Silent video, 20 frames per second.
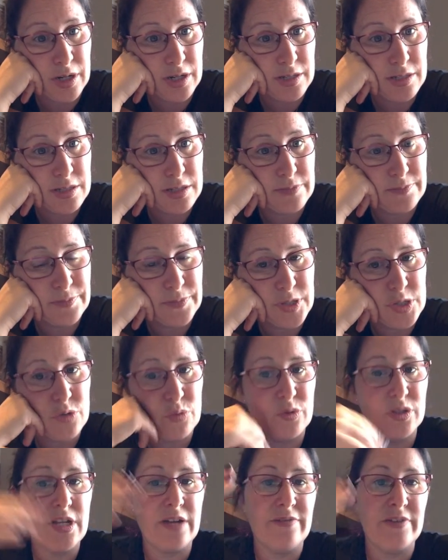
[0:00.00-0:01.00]
So
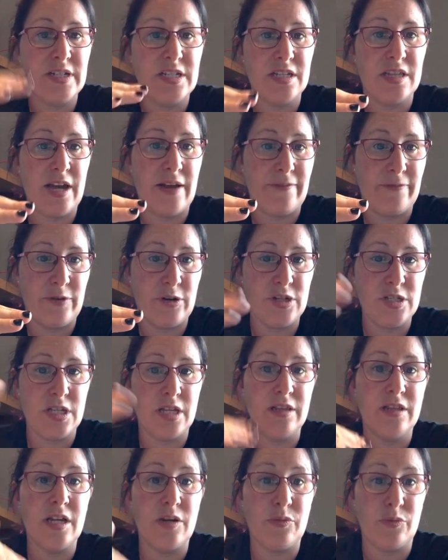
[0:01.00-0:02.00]
we'll dive into that first,
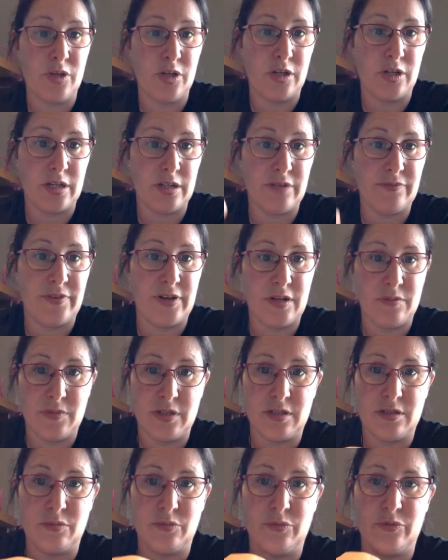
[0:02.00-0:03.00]
and then we'll look at the
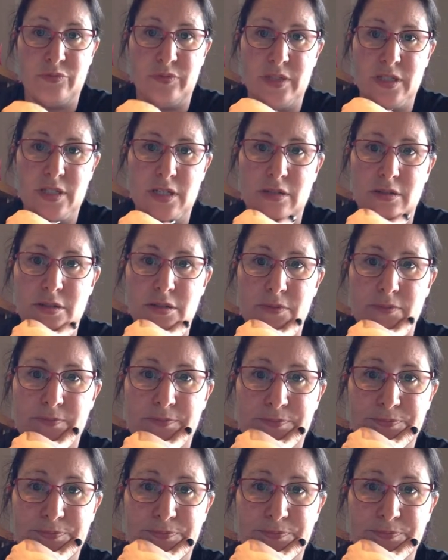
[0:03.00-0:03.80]
fundamental movement skills.